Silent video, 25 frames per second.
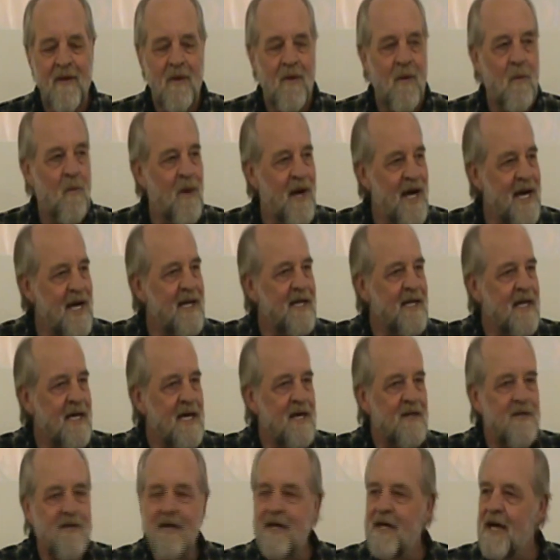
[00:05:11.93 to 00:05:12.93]
We
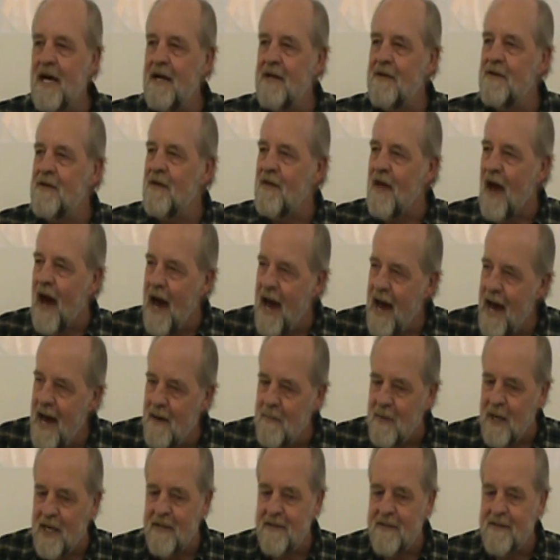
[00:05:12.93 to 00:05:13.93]
need to get into the
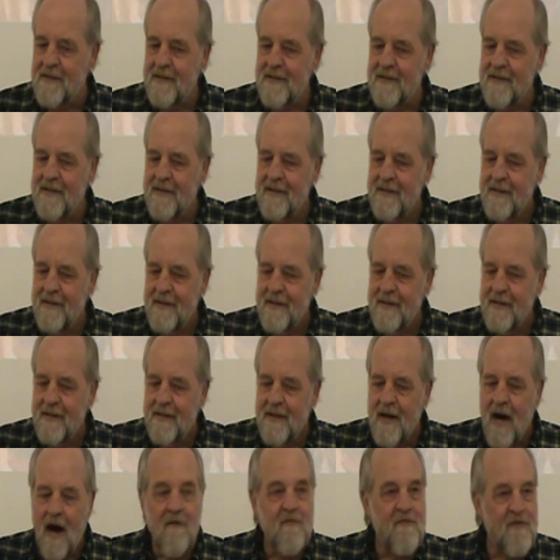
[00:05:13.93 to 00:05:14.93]
habit
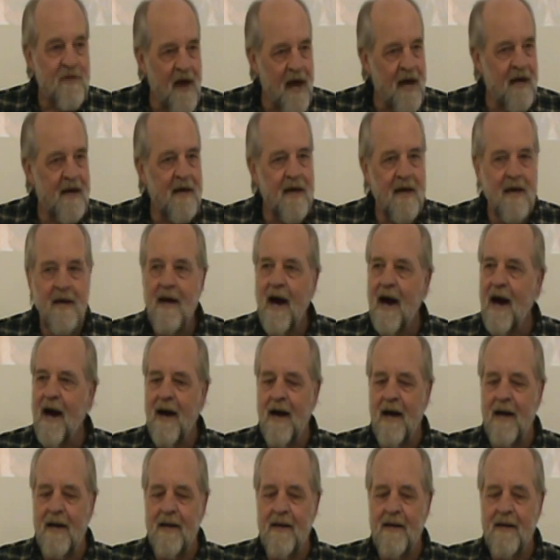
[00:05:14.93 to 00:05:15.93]
of thanking
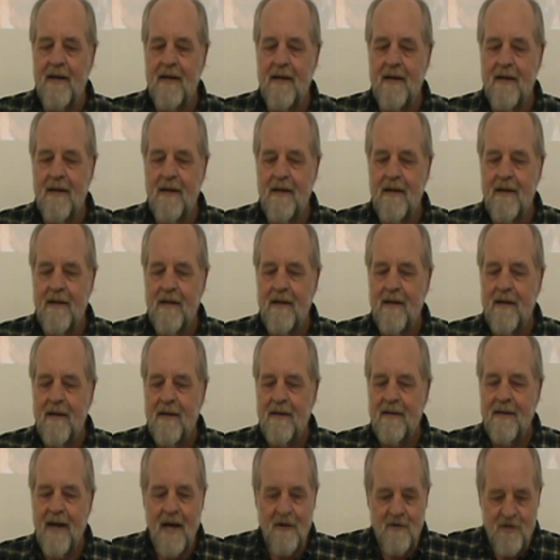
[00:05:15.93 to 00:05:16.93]
God.
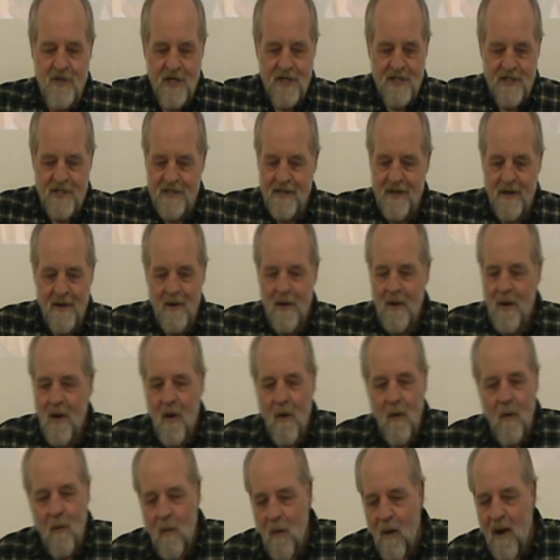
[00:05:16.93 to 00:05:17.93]
Not just
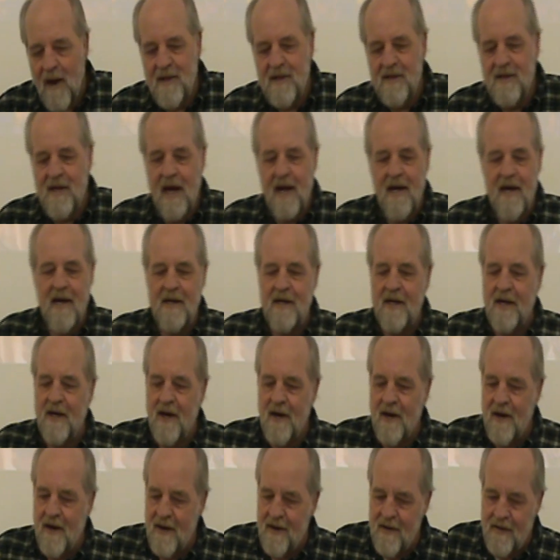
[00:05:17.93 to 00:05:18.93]
one day a
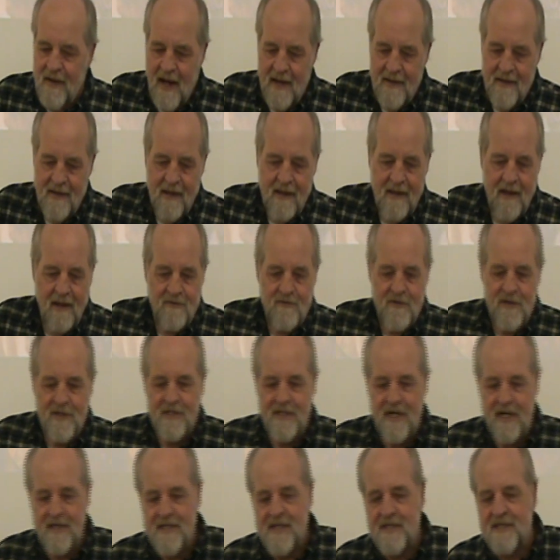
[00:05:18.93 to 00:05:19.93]
year that the country
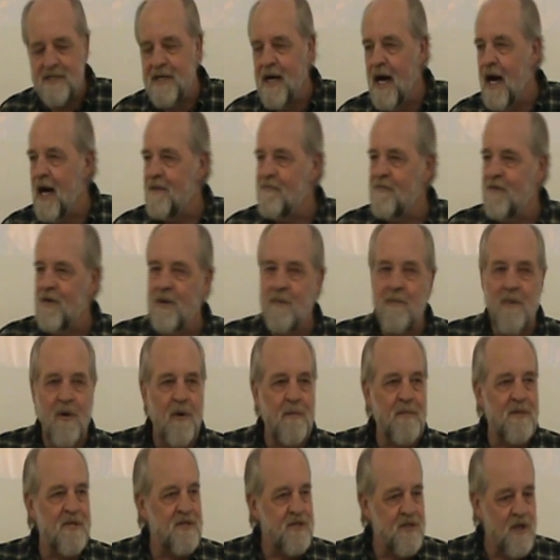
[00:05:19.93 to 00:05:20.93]
sets aside for the
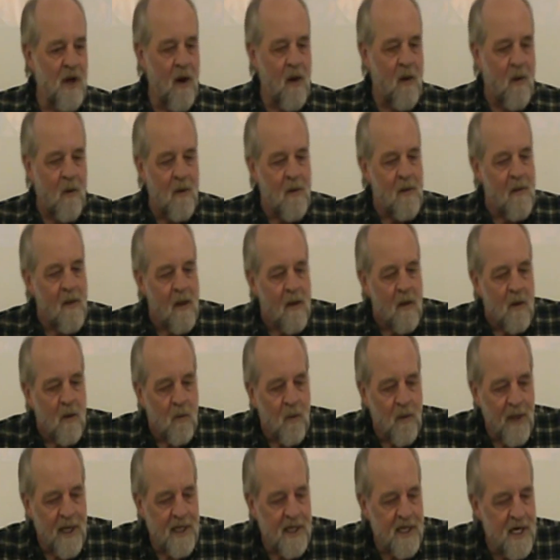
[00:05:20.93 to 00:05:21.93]
purpose. No,
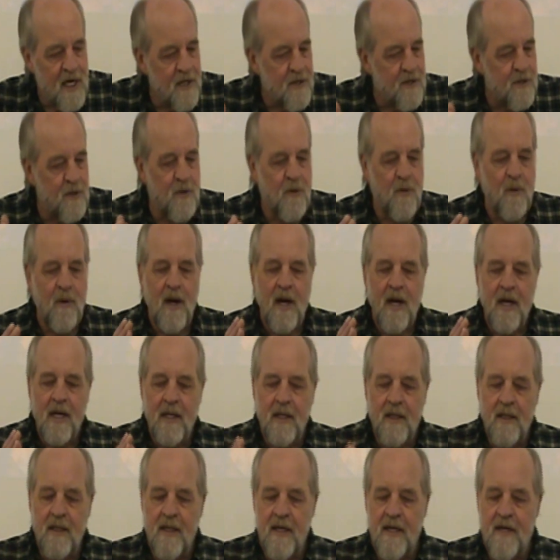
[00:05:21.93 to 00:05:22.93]
we need to
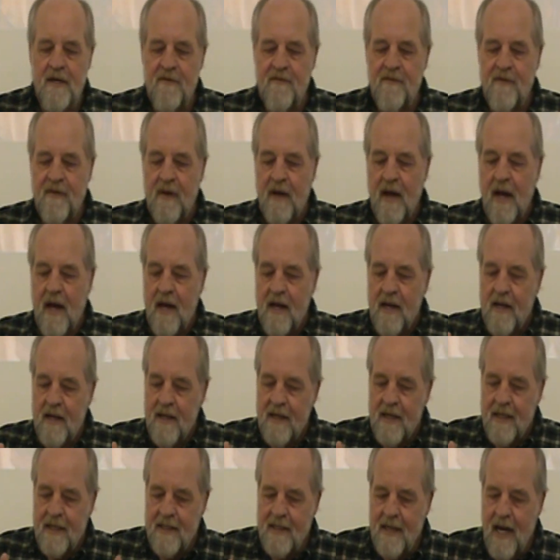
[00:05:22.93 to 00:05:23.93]
live
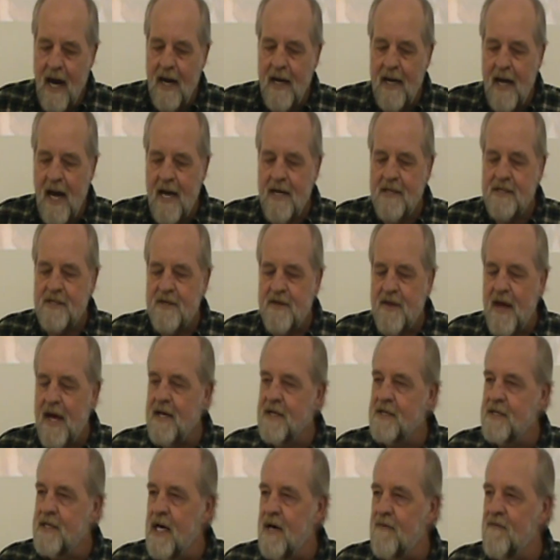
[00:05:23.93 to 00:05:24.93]
not as
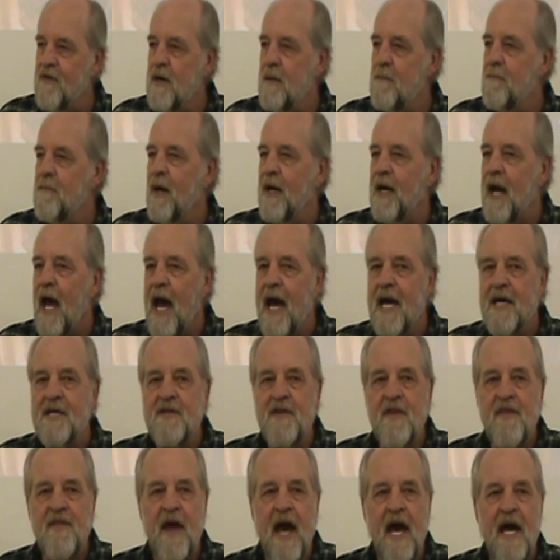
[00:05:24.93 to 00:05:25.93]
thanksgiving, but as
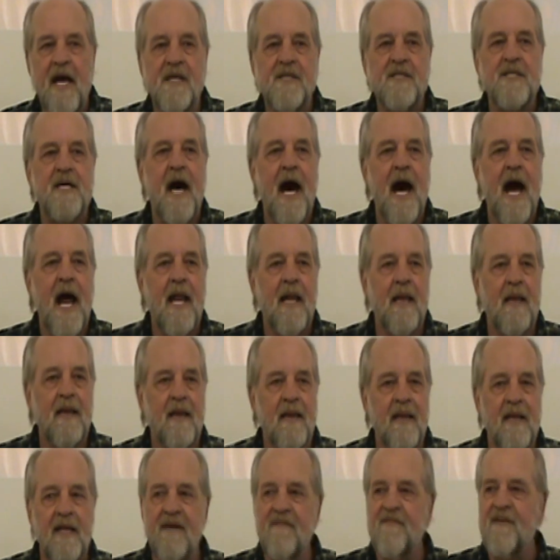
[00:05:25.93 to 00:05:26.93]
thanks
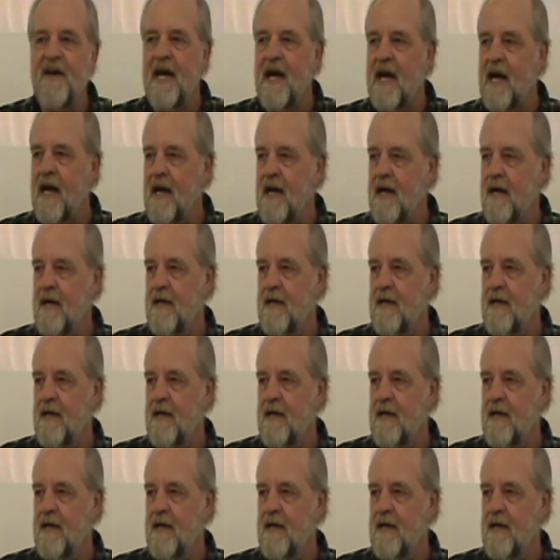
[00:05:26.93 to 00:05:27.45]
living.